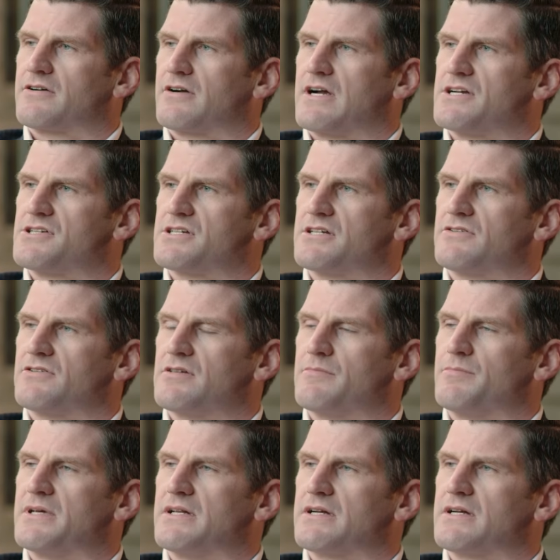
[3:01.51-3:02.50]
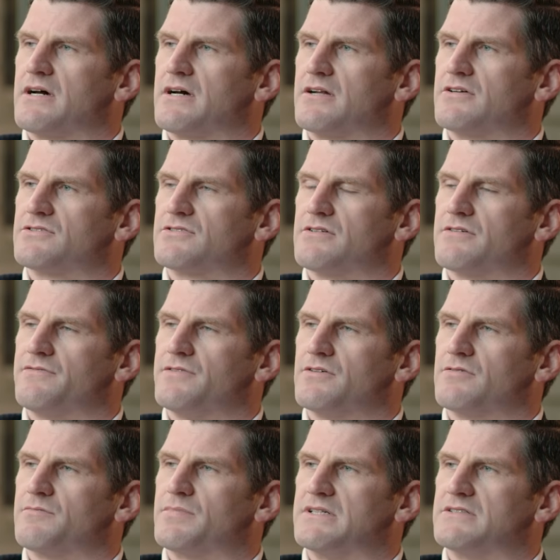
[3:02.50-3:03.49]
crashing to the Pentagon, also the
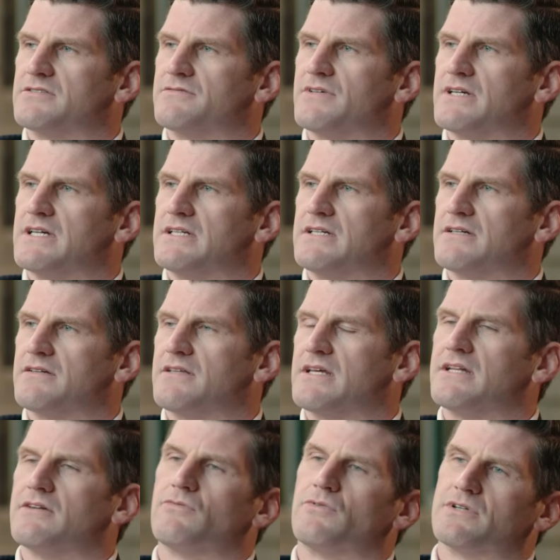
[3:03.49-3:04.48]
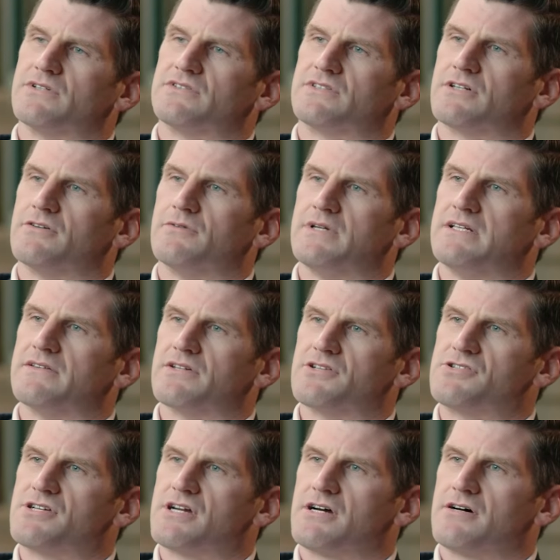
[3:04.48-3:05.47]
field in Pennsylvania. They didn't want us to go eat in the
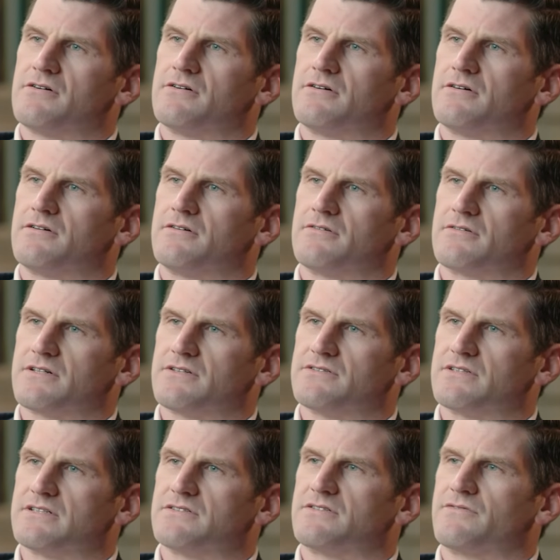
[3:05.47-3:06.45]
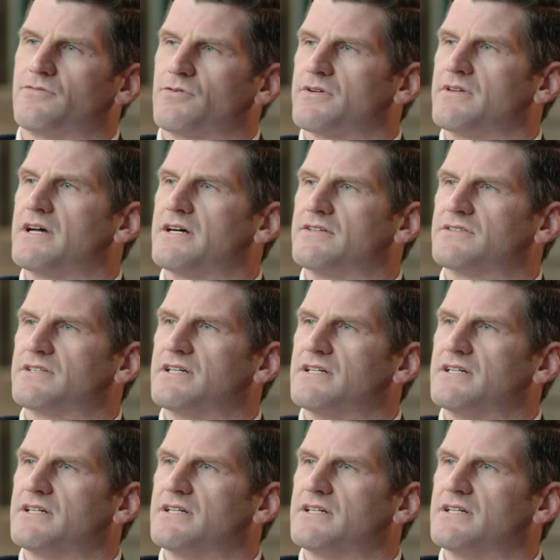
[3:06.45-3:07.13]
chow hall because that's 4,000